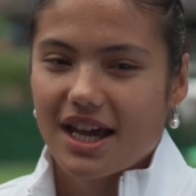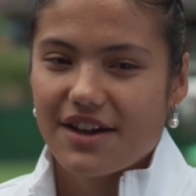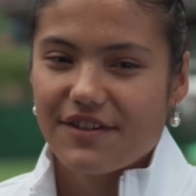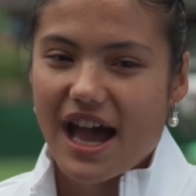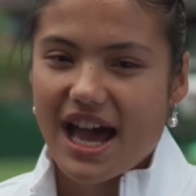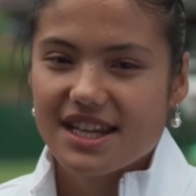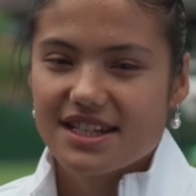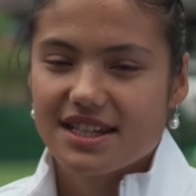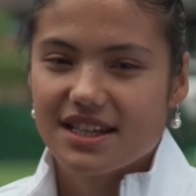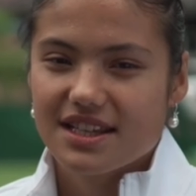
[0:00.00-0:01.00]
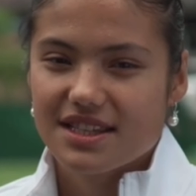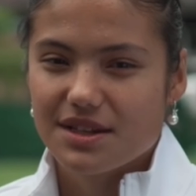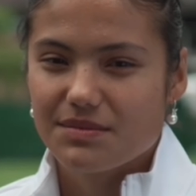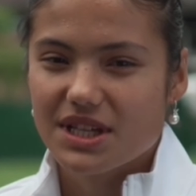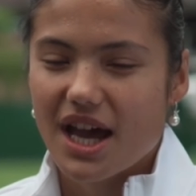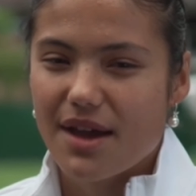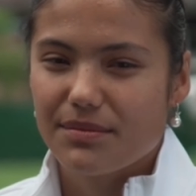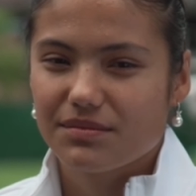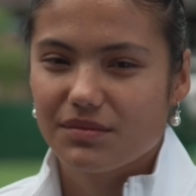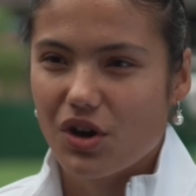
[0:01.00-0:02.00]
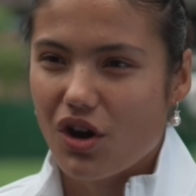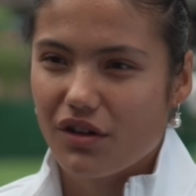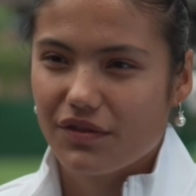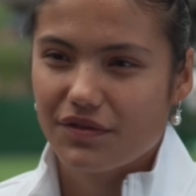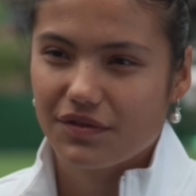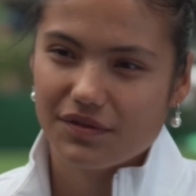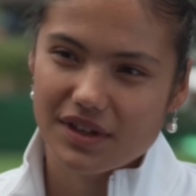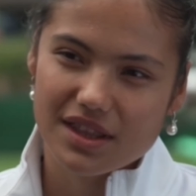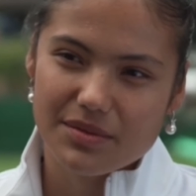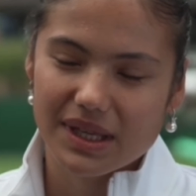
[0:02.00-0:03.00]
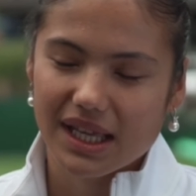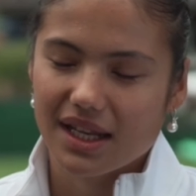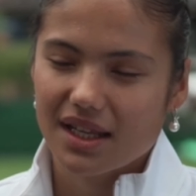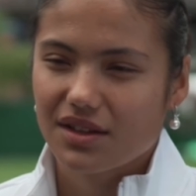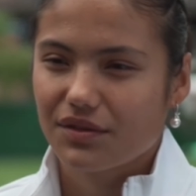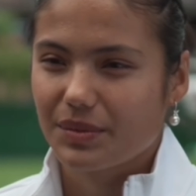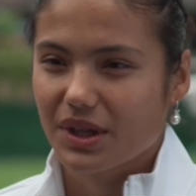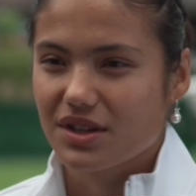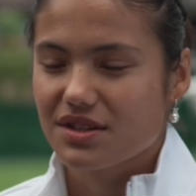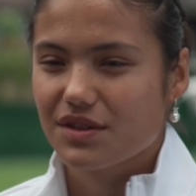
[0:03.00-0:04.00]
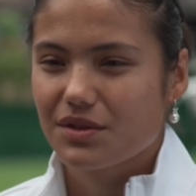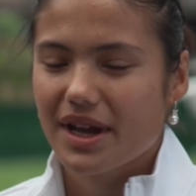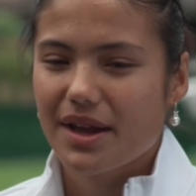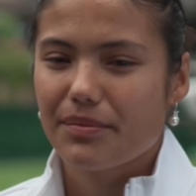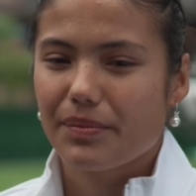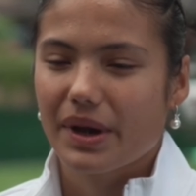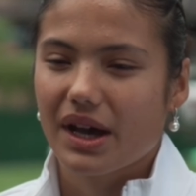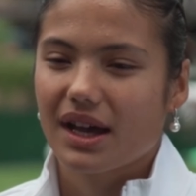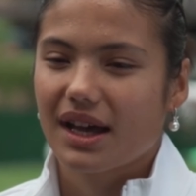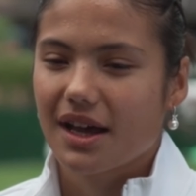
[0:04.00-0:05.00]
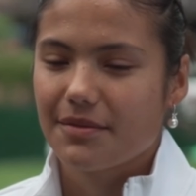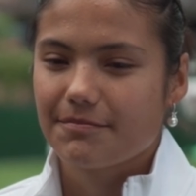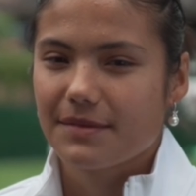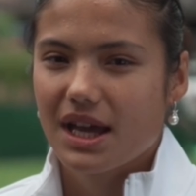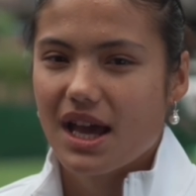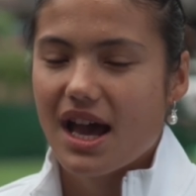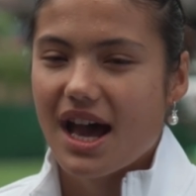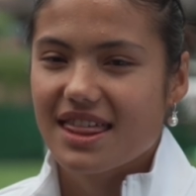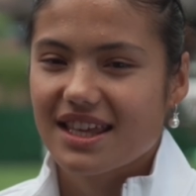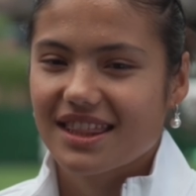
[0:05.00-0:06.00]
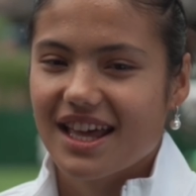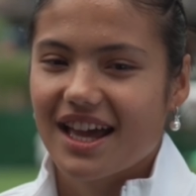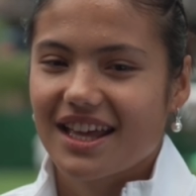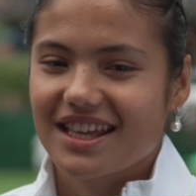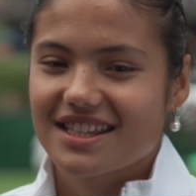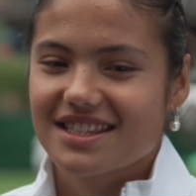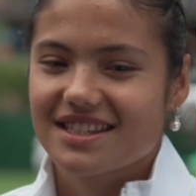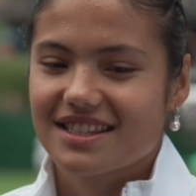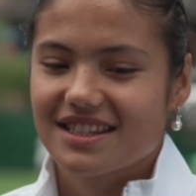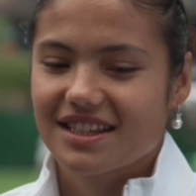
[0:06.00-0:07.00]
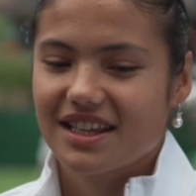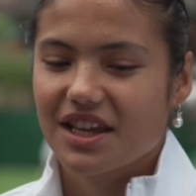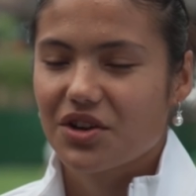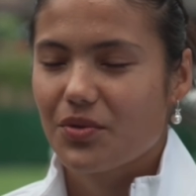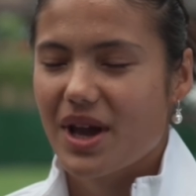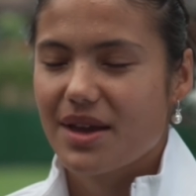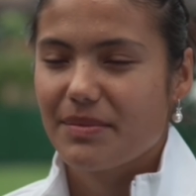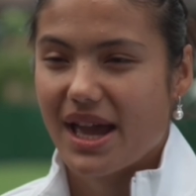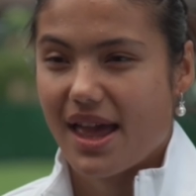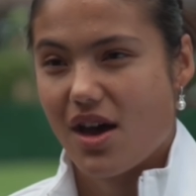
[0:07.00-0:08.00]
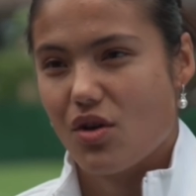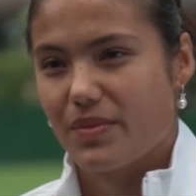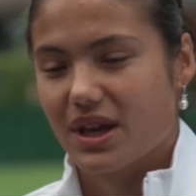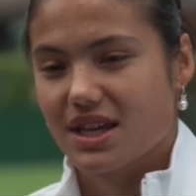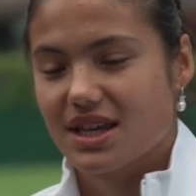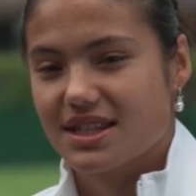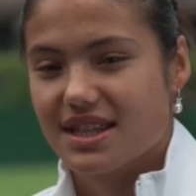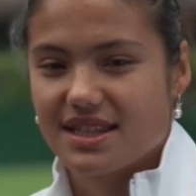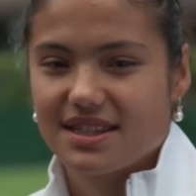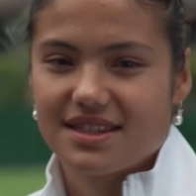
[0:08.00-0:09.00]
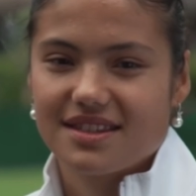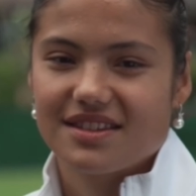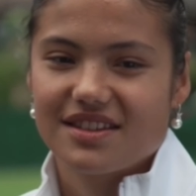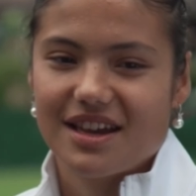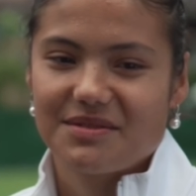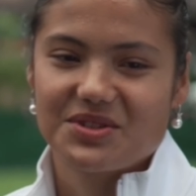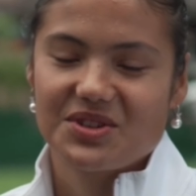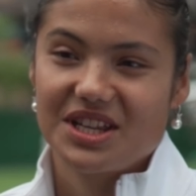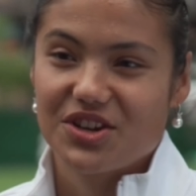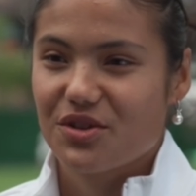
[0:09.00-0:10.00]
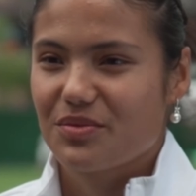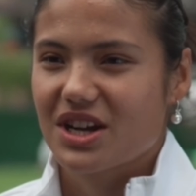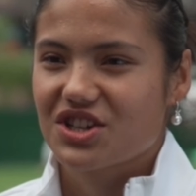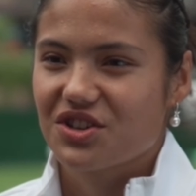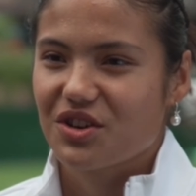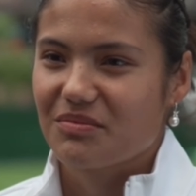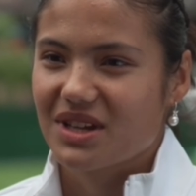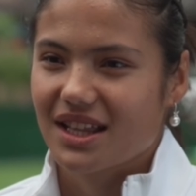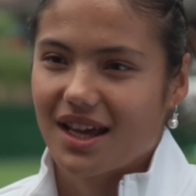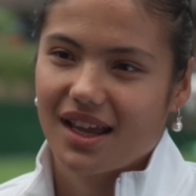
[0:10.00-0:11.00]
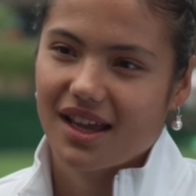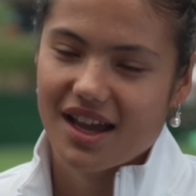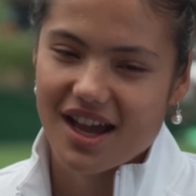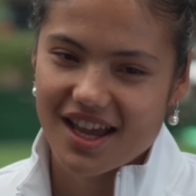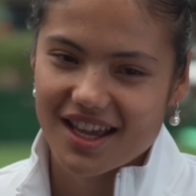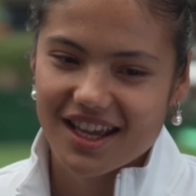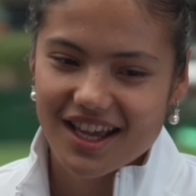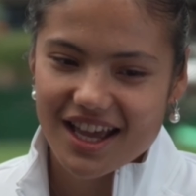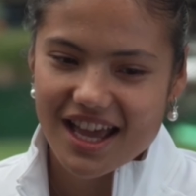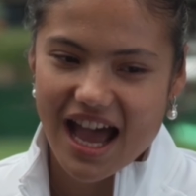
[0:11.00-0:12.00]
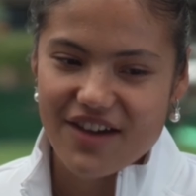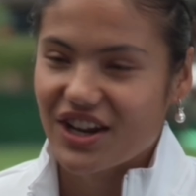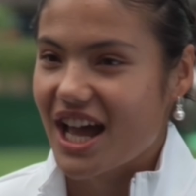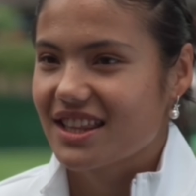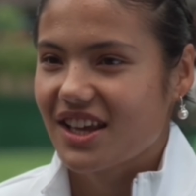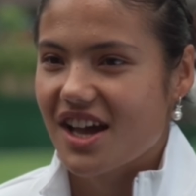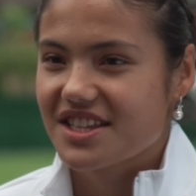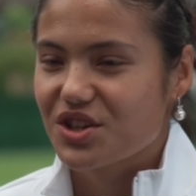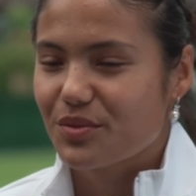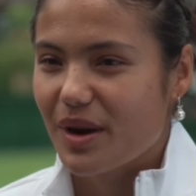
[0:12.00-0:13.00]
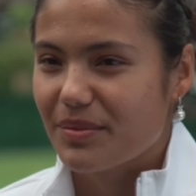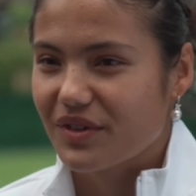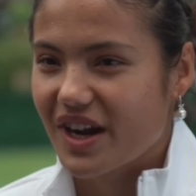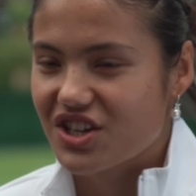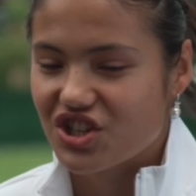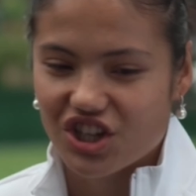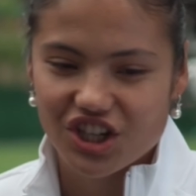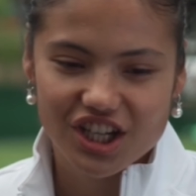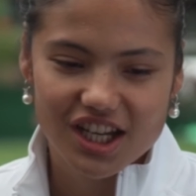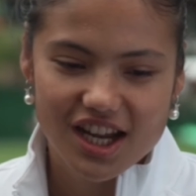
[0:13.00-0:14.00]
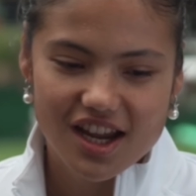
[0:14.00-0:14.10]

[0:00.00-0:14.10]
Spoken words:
I've had some time off in the beginning because of the rib, but I think that it's in a way might help because there's absolutely no pressure on me. Like, I haven't had the ideal preparation,